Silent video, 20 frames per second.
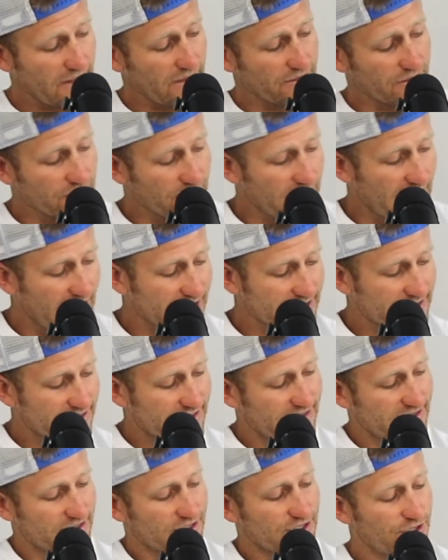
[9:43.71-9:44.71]
The
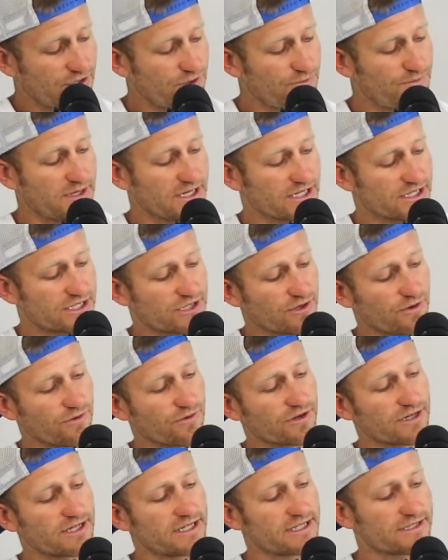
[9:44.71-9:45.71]
last 2 big
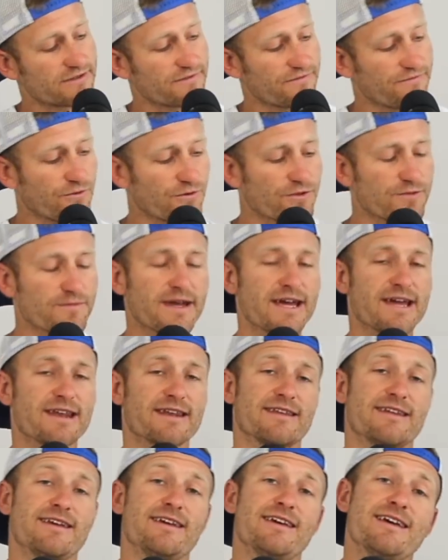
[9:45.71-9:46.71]
stories for the
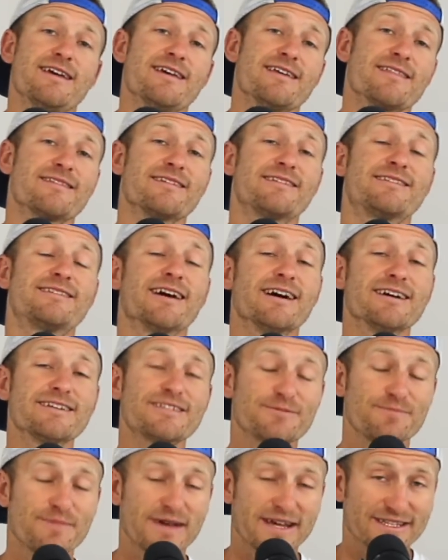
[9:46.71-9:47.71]
men. The
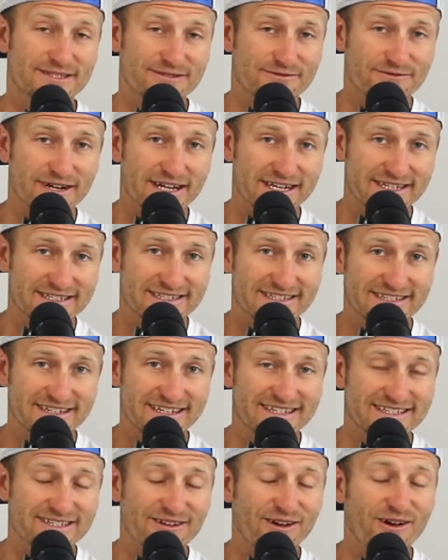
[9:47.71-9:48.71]
Dutch men's race
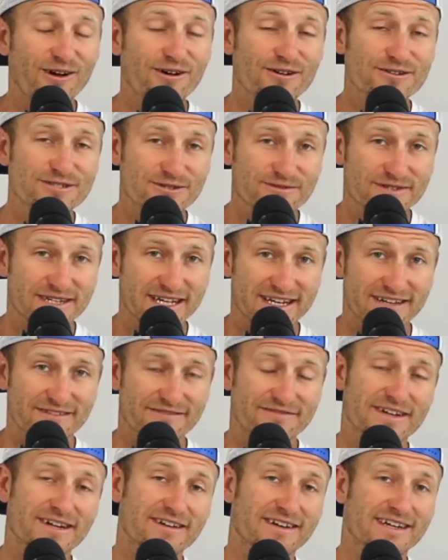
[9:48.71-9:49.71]
is also getting
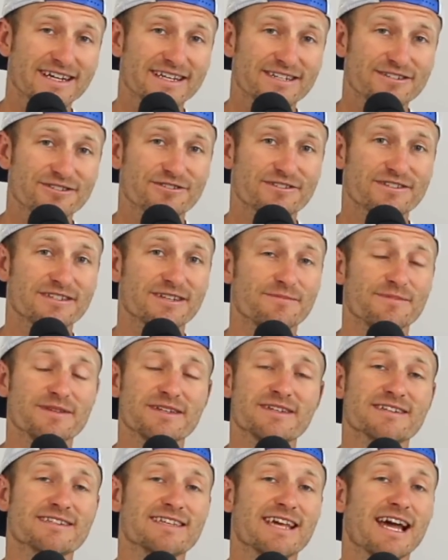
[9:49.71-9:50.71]
very interesting
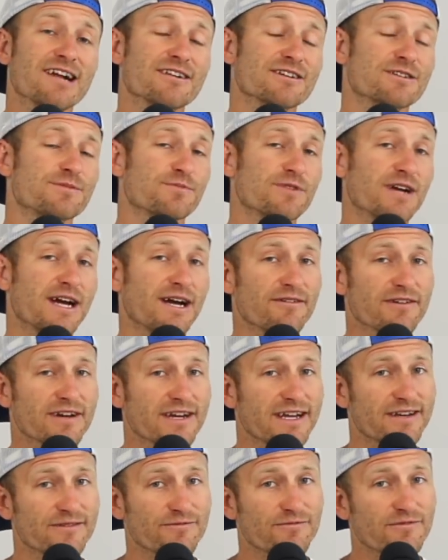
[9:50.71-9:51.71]
because Alex Brouwer
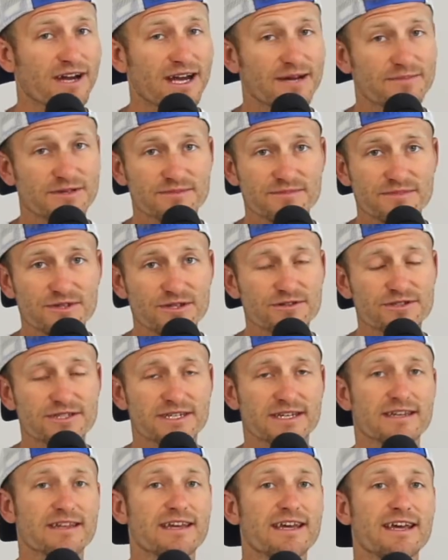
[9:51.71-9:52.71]
and Robbie
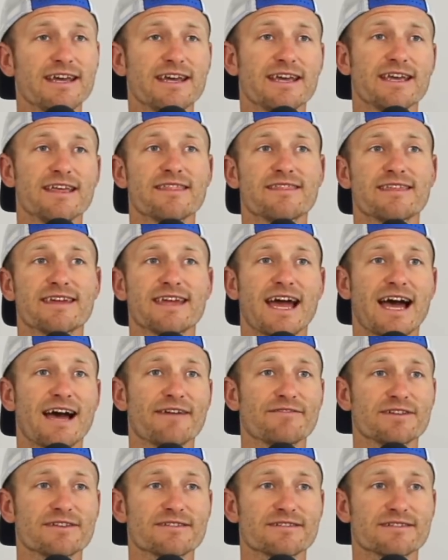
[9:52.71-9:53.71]
Mewsen, they
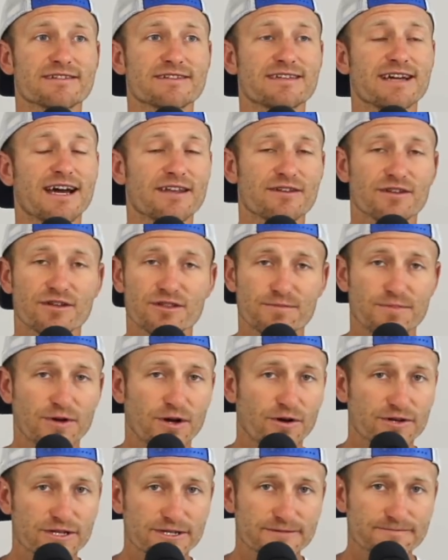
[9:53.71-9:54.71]
haven't gotten on the
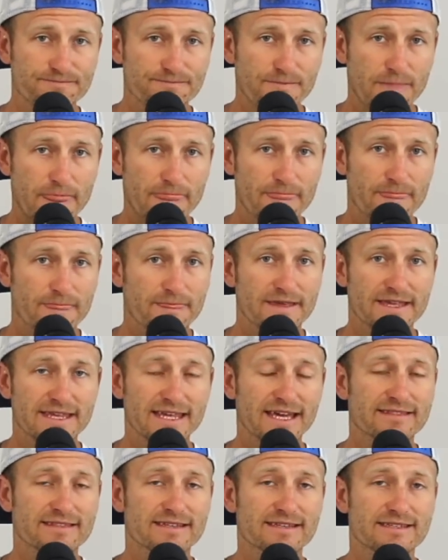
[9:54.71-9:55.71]
podium
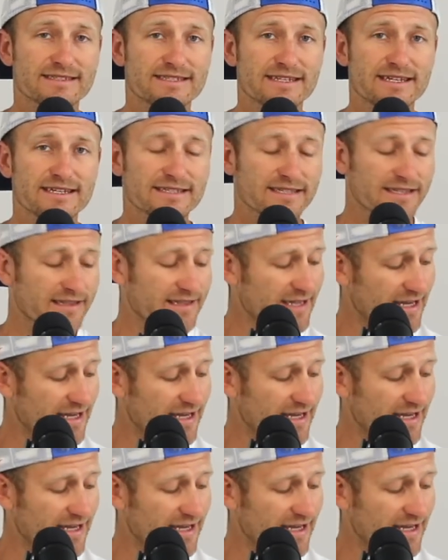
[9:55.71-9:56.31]
yet this season.